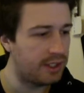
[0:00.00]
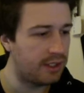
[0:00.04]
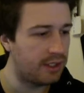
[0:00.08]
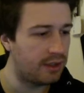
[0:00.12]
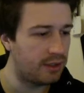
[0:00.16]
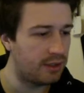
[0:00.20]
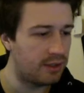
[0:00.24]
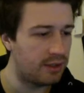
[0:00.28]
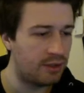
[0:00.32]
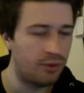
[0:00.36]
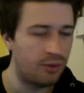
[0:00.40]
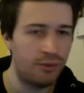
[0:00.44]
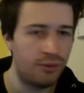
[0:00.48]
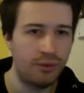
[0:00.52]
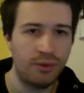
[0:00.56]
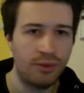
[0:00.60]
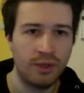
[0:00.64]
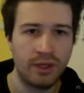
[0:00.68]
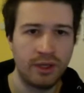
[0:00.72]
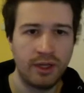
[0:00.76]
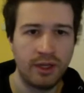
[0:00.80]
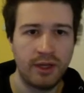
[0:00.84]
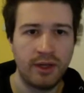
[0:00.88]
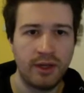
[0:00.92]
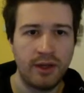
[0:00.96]
to
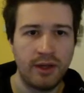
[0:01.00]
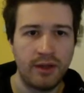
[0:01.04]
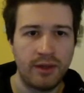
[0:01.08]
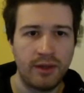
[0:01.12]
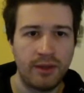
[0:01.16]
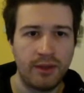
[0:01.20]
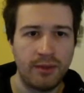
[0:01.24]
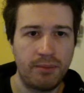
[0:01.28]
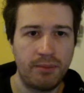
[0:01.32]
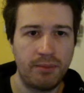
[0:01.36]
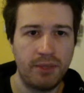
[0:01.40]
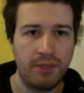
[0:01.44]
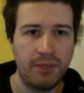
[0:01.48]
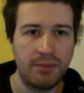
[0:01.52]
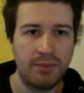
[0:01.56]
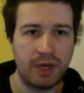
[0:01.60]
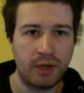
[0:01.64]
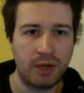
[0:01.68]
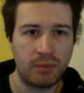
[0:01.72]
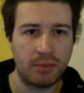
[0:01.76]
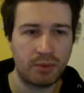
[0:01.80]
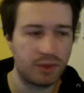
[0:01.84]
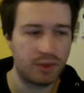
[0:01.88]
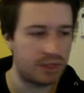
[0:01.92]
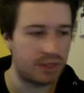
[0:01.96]
the beam out
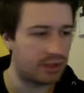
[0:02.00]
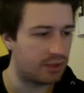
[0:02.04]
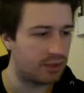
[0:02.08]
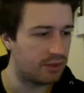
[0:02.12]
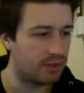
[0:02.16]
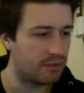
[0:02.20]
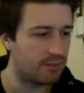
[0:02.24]
position.